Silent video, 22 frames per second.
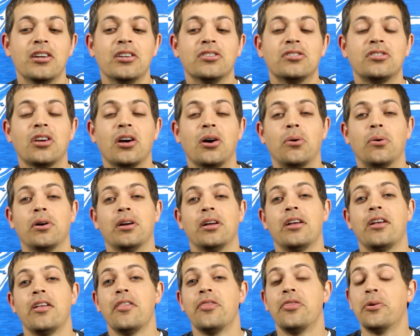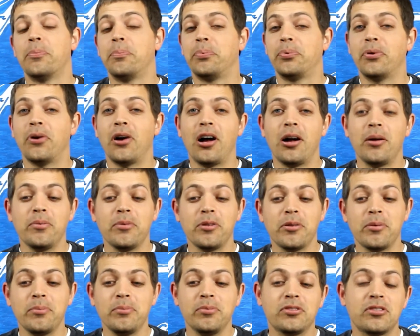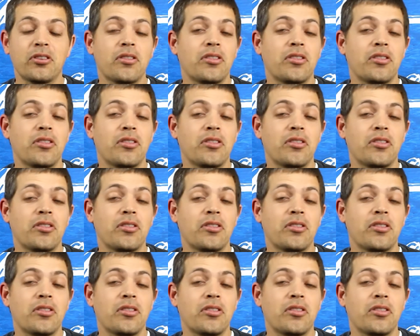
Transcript: So the problems,